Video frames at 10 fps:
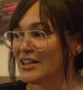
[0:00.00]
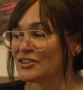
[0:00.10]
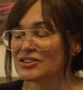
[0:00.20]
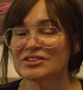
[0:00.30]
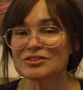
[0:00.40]

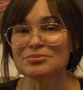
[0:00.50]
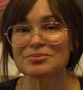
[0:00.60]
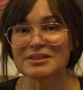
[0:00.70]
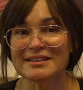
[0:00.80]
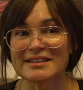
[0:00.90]
just
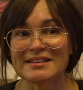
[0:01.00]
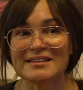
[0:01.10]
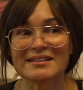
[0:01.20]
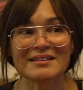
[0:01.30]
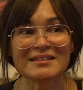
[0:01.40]
really
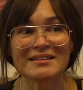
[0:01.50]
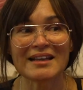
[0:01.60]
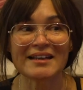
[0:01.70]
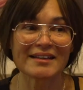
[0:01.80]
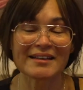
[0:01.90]

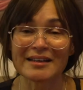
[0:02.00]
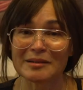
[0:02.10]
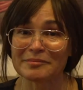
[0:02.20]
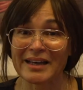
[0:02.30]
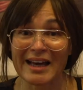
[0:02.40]
letting
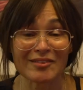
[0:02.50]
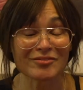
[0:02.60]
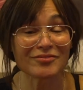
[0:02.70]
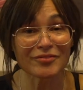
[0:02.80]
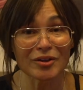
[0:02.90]
them have
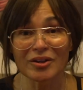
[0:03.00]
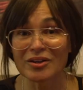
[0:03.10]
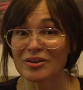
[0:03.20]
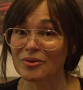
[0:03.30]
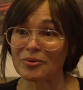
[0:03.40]

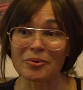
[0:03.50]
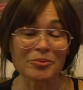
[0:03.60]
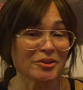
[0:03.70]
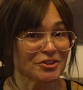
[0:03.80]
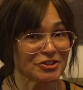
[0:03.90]
full
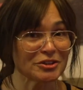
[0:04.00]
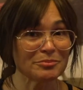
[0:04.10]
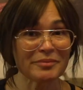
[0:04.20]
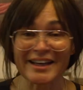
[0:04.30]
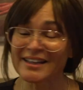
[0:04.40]

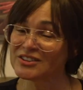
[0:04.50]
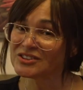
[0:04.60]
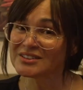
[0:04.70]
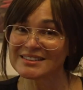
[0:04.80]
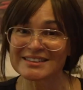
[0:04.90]
ownership,
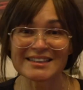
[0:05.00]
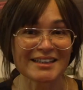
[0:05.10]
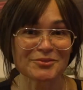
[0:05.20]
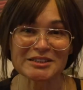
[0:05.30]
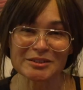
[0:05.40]
agency,
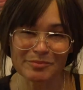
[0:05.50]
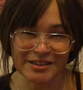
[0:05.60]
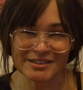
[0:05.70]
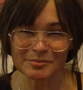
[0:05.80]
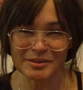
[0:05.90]
and
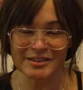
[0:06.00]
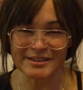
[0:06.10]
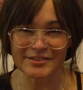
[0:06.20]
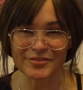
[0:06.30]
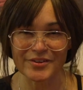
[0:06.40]

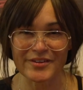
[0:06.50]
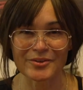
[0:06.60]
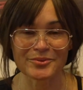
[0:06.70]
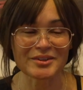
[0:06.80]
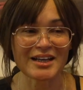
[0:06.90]
responsibility for their
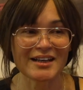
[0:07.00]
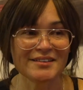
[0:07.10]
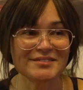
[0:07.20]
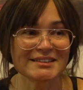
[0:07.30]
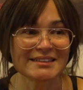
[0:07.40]
own
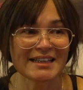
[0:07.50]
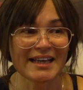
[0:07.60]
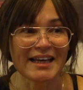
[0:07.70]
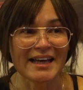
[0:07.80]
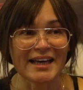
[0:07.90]
lives.
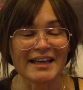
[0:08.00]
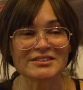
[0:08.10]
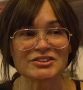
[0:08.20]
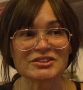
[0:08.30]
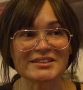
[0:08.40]
And
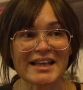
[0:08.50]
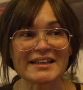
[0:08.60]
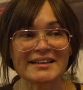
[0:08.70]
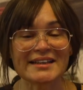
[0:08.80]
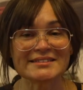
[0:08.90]
just
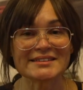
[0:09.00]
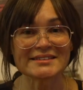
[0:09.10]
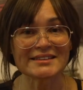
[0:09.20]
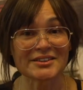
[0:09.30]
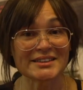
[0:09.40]
that
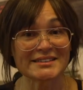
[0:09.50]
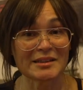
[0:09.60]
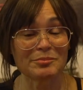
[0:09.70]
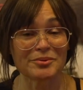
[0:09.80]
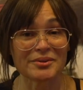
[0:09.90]
necessary
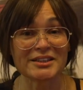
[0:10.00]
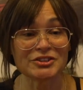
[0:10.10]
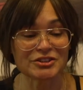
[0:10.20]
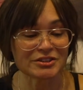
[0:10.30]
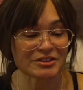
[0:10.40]

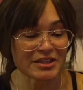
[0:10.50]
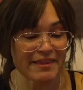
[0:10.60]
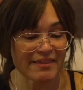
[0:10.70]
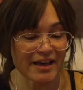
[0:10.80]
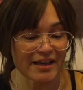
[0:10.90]
separation
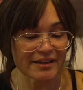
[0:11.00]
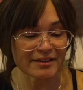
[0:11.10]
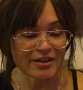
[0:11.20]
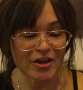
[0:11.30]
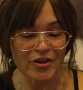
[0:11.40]
that,
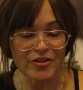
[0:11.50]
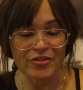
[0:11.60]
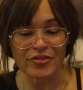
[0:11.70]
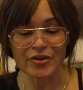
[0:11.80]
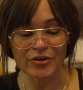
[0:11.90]

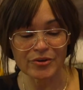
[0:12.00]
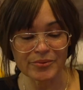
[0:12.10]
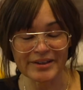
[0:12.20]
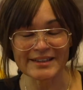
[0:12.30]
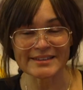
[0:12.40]

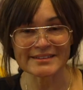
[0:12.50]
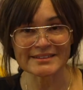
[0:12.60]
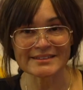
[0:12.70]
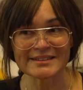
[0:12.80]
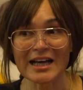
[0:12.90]
though it
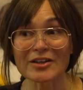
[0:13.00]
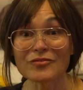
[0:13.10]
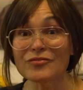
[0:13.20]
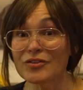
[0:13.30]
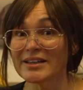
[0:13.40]
is not
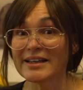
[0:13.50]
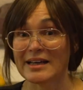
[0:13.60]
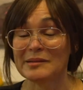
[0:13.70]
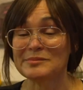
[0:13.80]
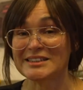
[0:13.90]
fully
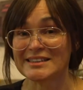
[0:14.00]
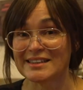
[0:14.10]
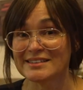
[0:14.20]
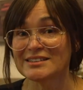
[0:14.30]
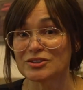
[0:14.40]
empty
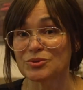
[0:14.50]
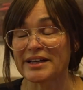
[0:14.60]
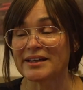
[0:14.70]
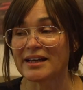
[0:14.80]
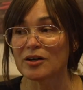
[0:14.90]
nest
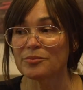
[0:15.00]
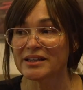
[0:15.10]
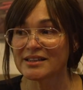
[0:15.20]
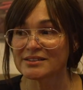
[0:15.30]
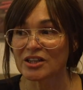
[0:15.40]
right now
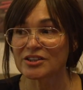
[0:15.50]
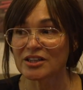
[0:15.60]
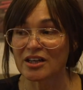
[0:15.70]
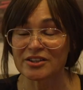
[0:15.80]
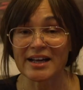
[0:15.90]
because our
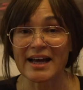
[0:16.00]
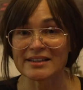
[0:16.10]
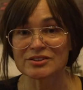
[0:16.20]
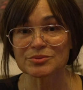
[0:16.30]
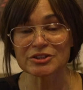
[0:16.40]
daughter
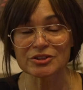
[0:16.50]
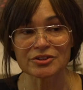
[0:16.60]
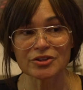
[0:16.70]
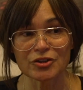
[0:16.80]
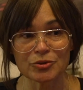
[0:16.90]
has
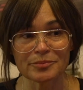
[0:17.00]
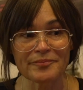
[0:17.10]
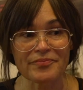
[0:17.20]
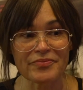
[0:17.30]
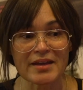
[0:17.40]
returned home
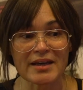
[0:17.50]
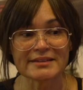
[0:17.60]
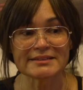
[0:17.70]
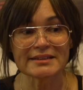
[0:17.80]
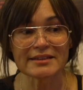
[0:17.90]

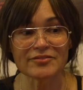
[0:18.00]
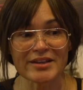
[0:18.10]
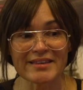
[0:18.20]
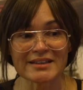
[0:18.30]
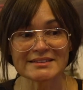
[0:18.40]
to live
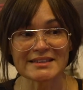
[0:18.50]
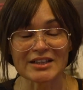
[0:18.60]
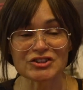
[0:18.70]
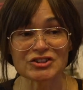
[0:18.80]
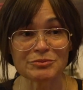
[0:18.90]
with us
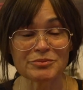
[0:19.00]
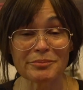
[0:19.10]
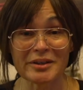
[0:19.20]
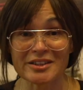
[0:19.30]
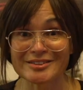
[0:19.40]
as she
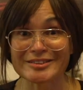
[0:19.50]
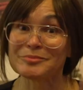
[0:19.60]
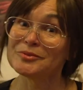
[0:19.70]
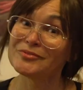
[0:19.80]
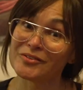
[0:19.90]
prepares to
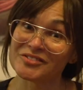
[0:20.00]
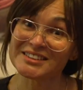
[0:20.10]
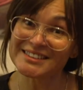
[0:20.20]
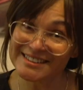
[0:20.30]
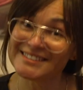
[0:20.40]
move
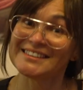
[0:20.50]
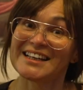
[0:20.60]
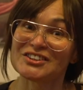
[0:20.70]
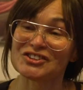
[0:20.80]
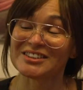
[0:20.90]
overseas,
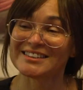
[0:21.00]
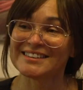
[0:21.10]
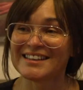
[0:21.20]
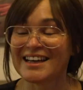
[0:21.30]
actually,